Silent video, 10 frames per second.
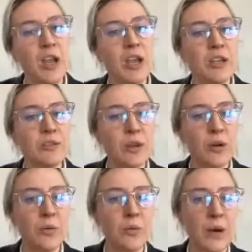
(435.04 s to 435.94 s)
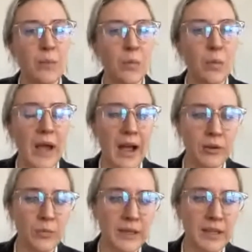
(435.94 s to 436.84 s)
So how
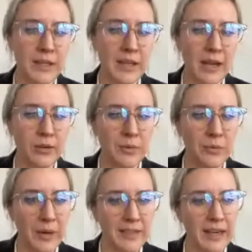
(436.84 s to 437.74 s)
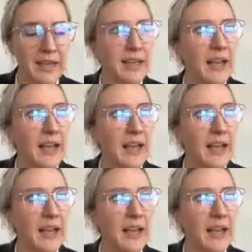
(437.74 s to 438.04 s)
do we rein that in?